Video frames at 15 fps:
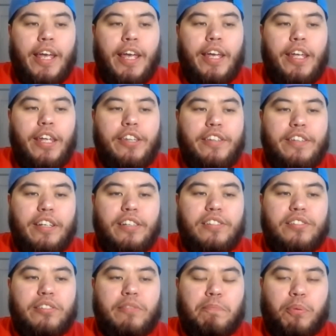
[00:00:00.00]
and did
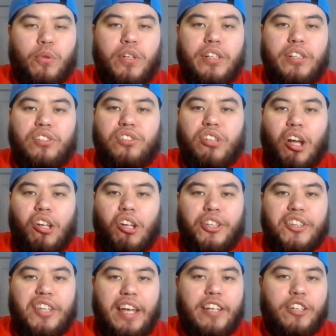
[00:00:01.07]
some pretty
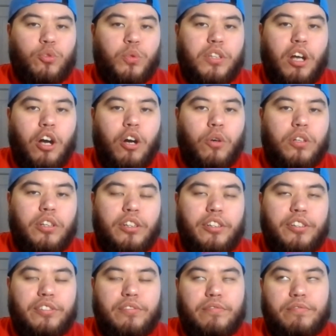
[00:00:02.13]
solid things with the
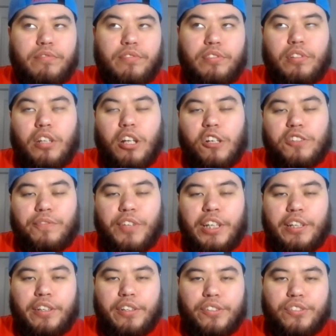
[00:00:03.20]
Oakland, Las
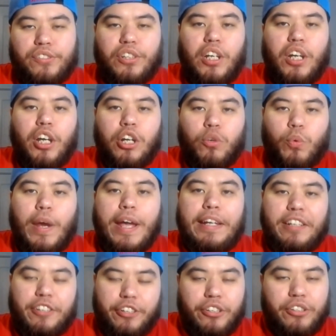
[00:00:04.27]
Vegas
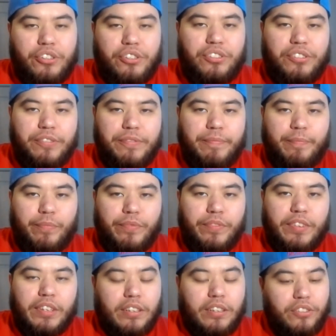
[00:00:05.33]
Raiders.
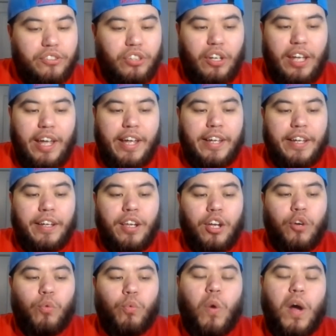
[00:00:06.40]
So, hey,
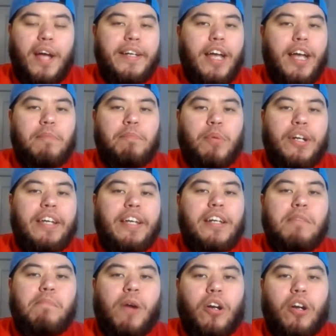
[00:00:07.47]
why not bring in
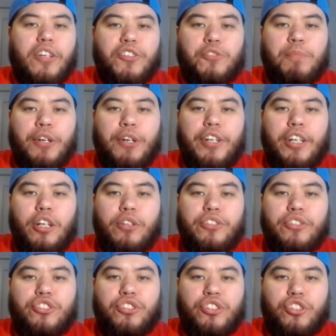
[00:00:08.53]
a Marcus Mariota
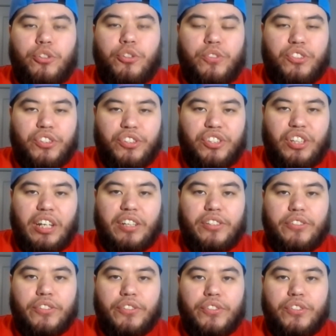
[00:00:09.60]
to the Houston
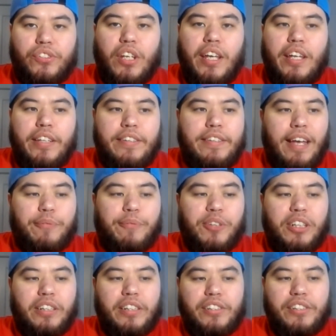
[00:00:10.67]
Texans?
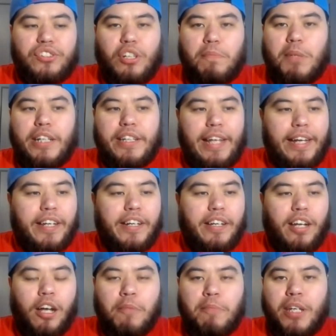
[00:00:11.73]
Definitely somebody that could
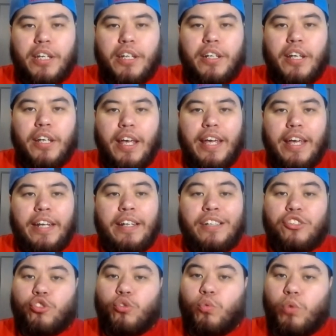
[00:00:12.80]
come in and
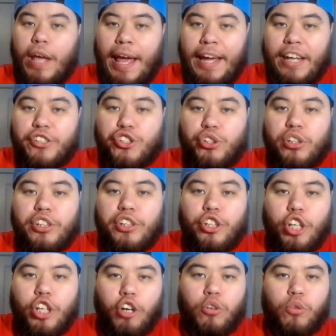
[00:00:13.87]
is actually
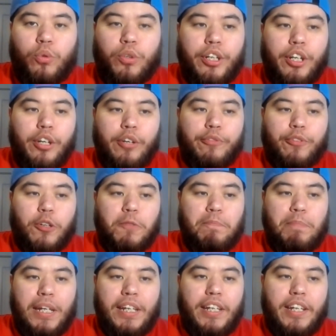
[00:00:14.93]
known for
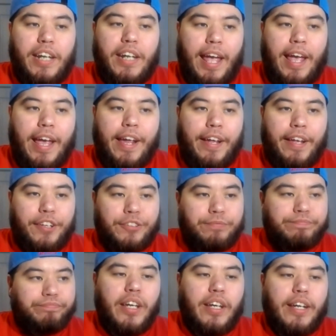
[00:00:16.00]
being a
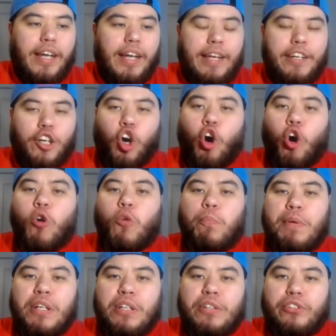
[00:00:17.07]
kind of
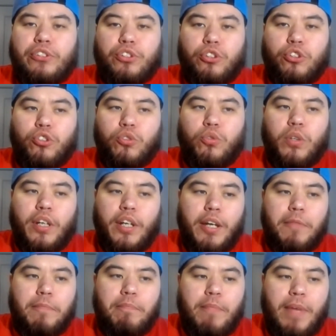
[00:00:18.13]
open to
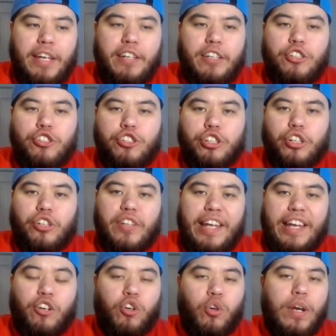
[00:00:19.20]
making sure
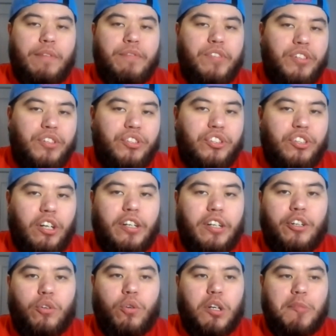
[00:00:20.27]
that whoever the
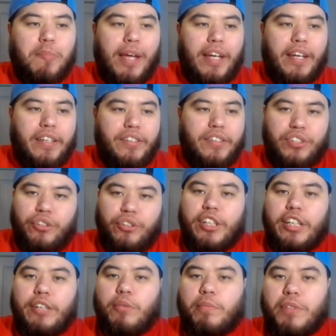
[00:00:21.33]
starting quarterback is, he'll
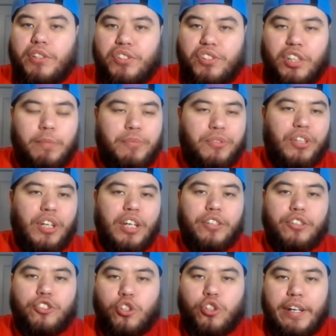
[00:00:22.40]
give them the tips,
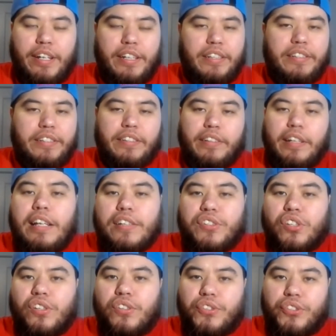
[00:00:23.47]
the trades, the
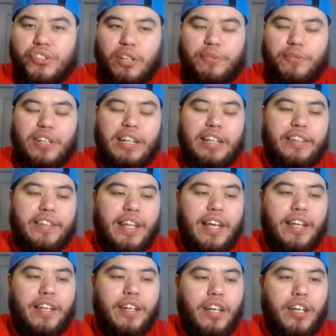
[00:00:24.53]
lessons, stuff like
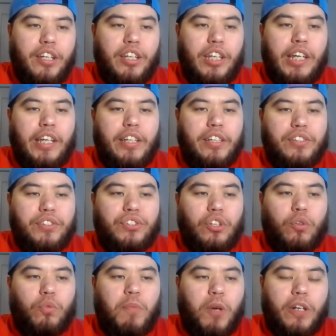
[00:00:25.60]
that. And
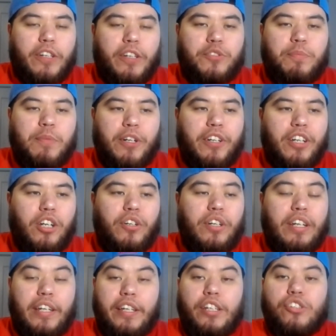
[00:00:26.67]
so Marcus
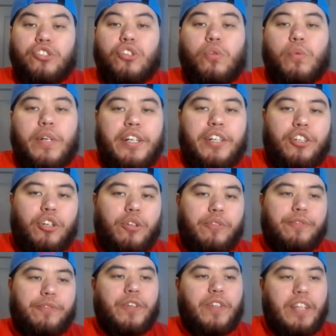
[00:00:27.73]
Mariota is already
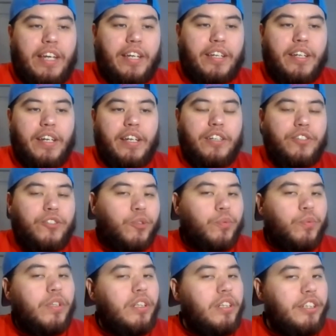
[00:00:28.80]
known for that. He's a
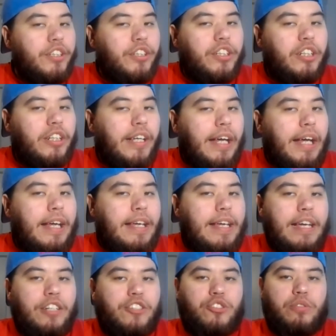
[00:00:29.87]
really good guy,
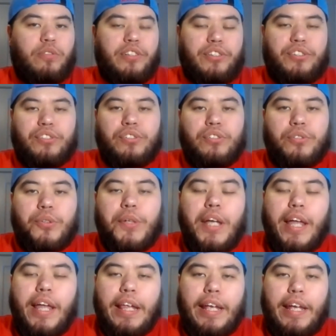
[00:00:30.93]
actually, too.
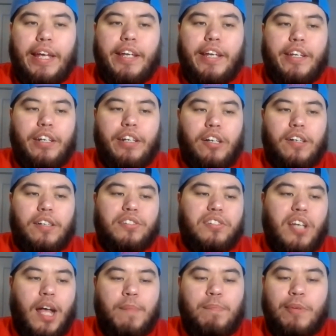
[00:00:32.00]
And on
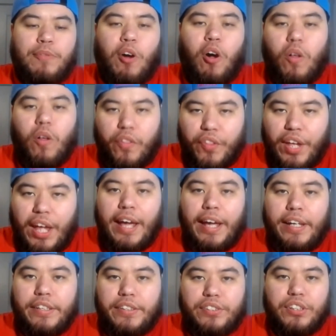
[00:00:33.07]
top of all
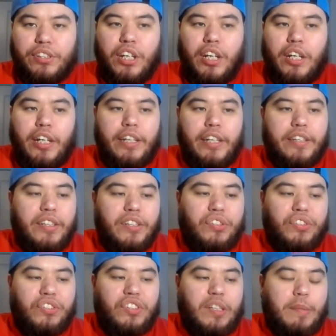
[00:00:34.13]
that, and this
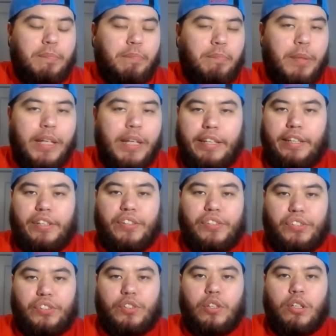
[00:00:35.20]
is the
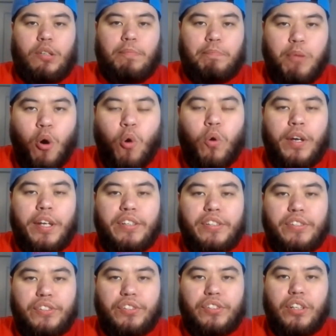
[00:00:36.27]
biggest point,
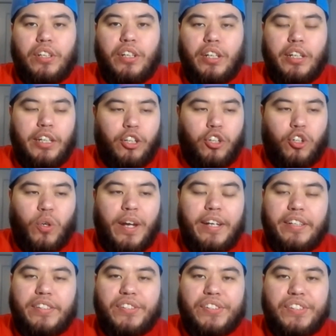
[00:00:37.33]
and
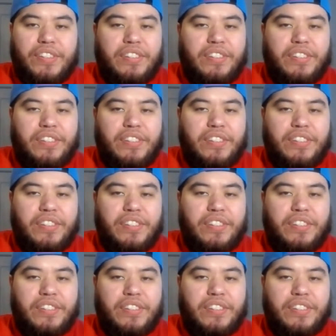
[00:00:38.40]
credit to the